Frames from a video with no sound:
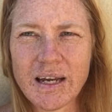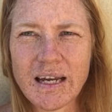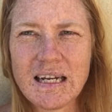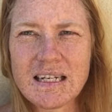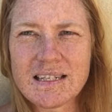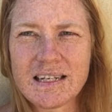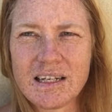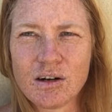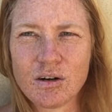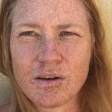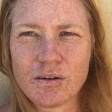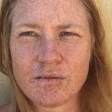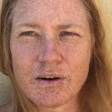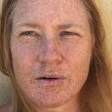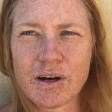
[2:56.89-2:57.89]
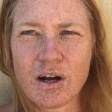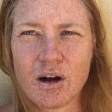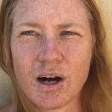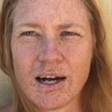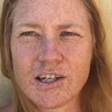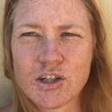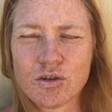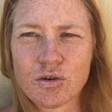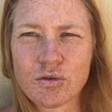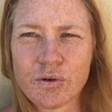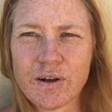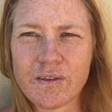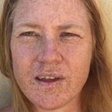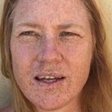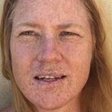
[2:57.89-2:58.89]
easy on the very high
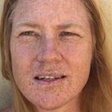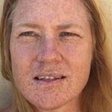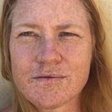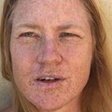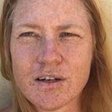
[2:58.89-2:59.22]
sugary things